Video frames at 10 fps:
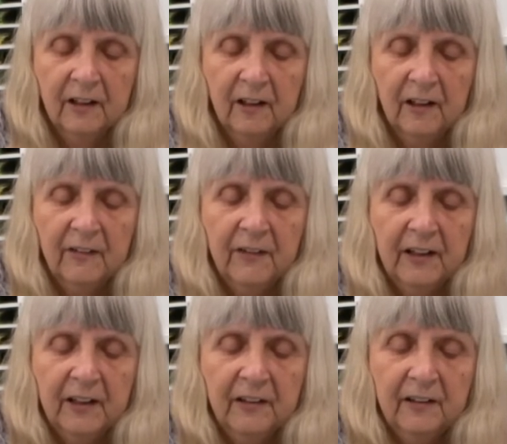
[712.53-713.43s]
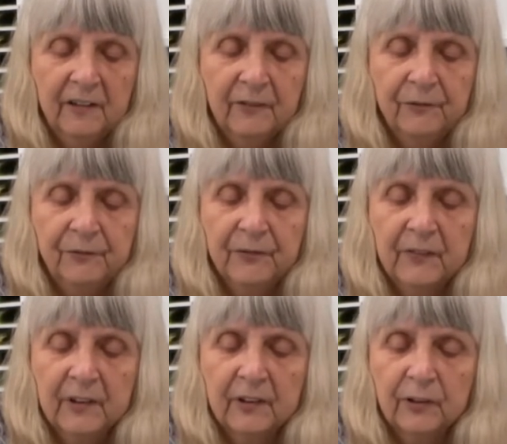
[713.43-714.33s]
And then,
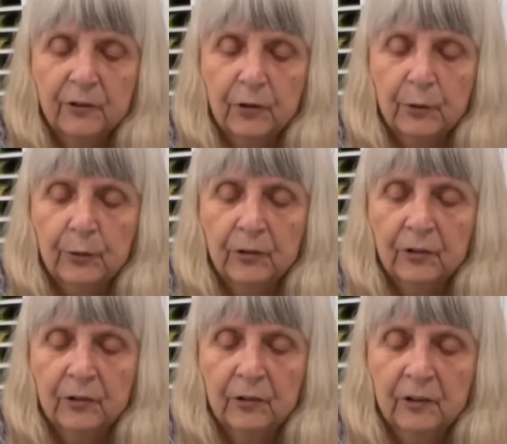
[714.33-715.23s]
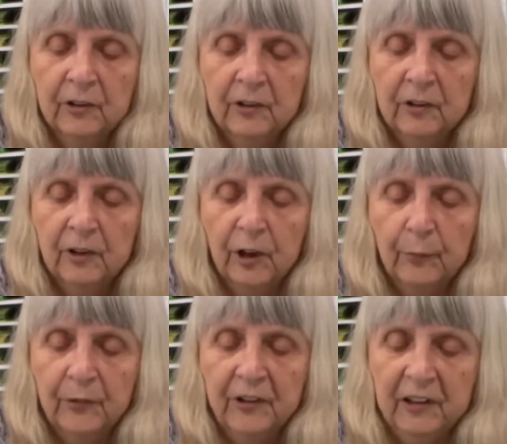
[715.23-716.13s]
of course,
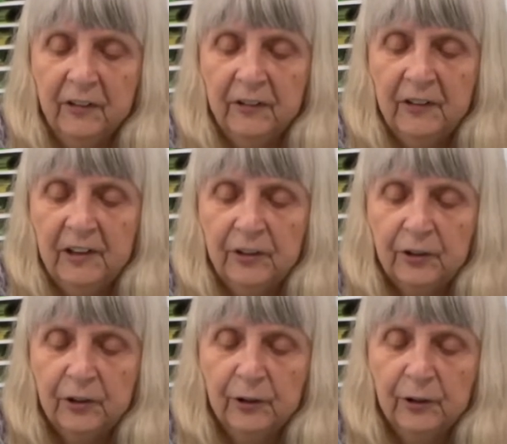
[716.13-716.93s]
up to the other edge.